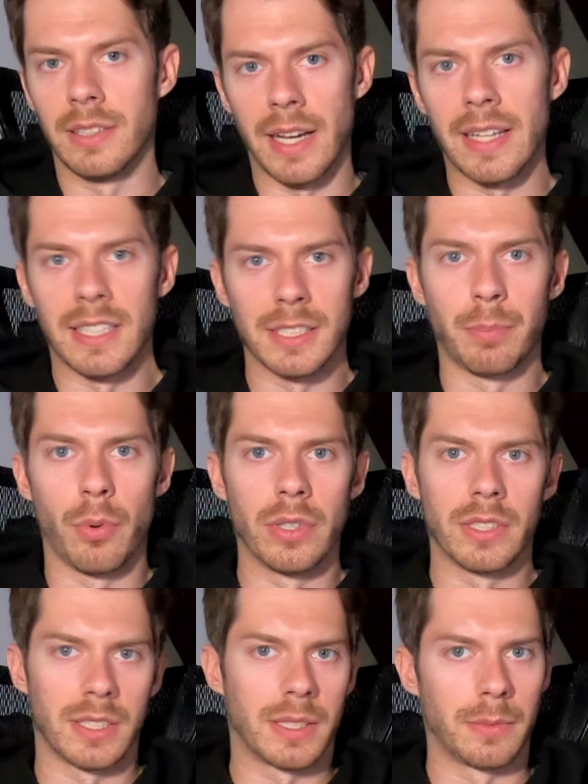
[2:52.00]
at this
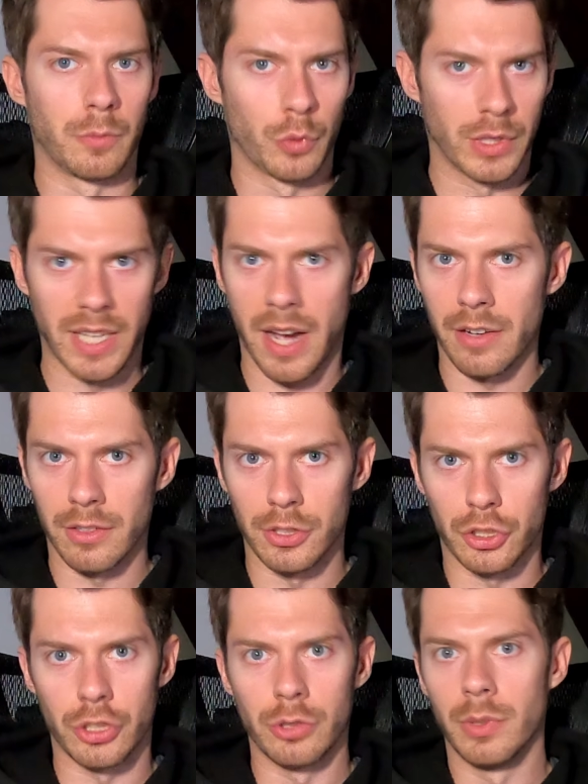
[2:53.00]
point, just retire the
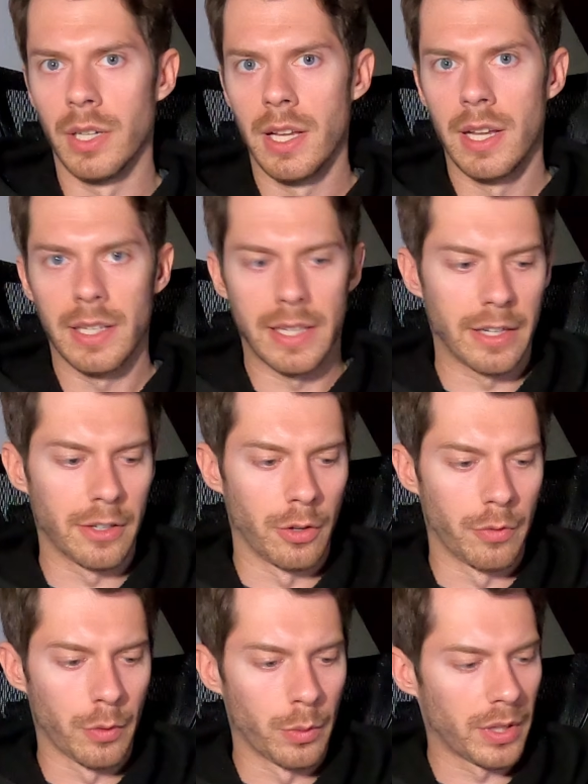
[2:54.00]
shoe, get it
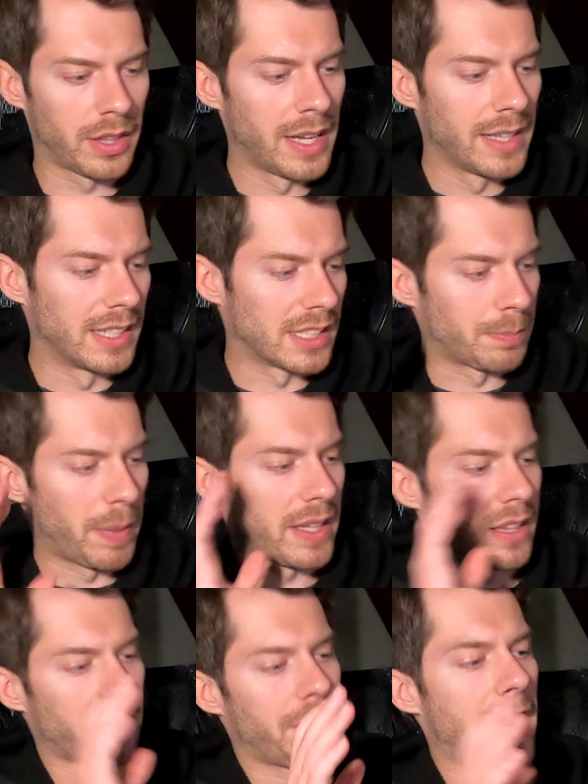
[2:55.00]
over with,
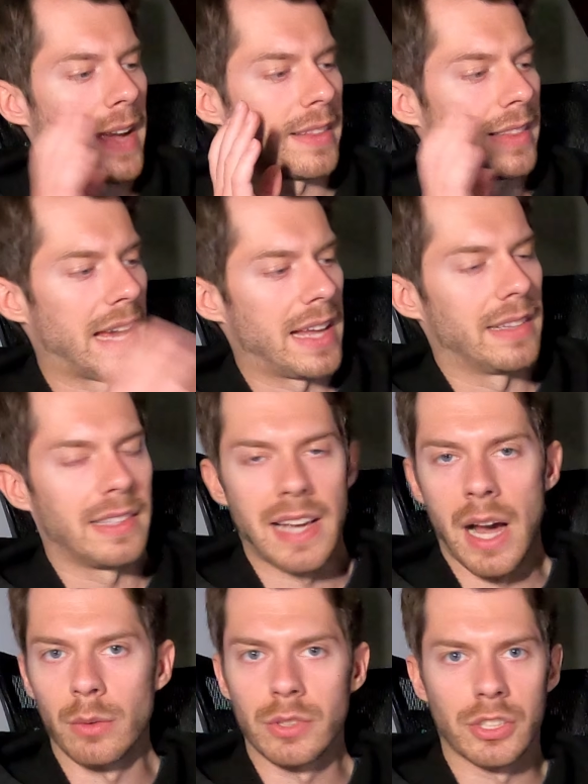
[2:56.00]
despite the fact that the
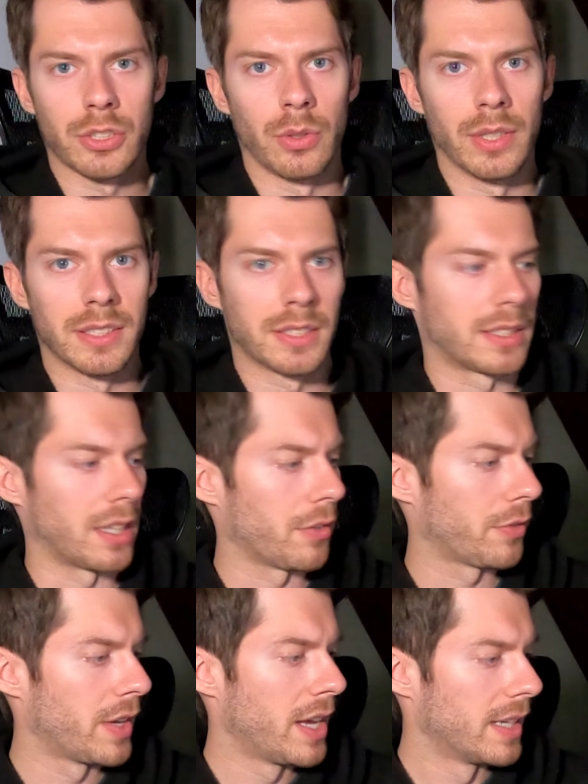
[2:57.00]
outsole
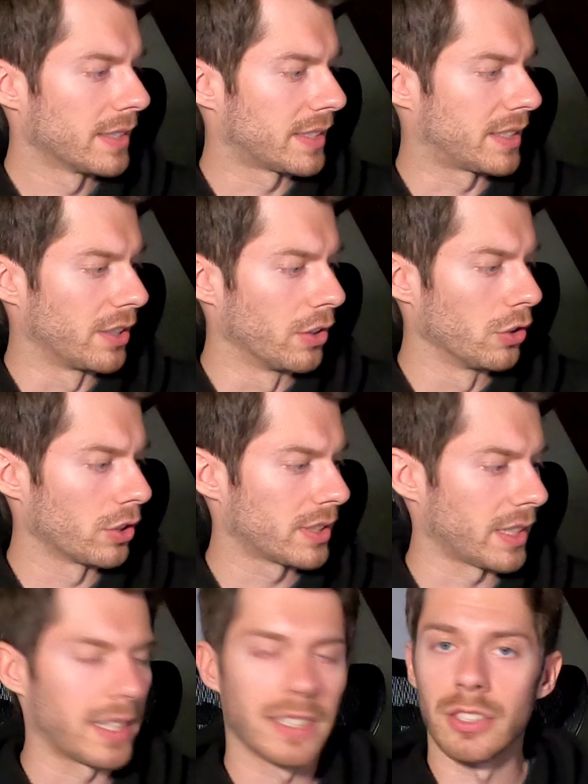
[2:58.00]
itself still
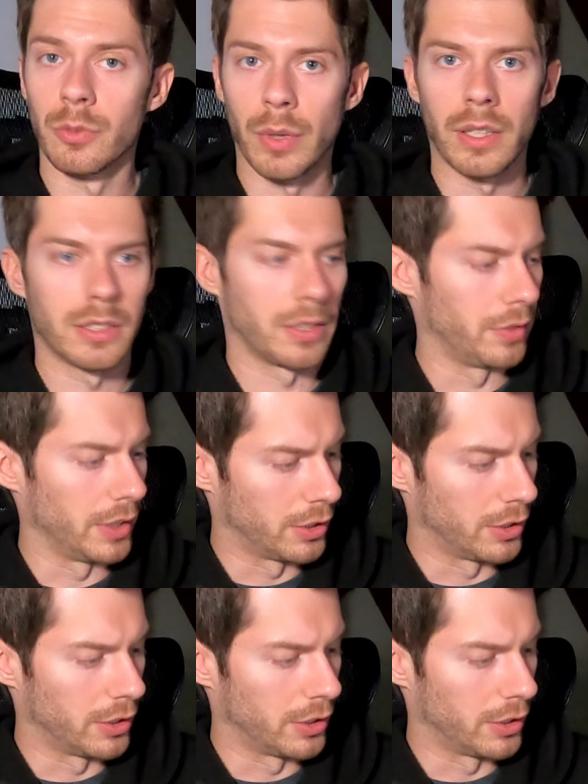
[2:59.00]
looks like it's in relatively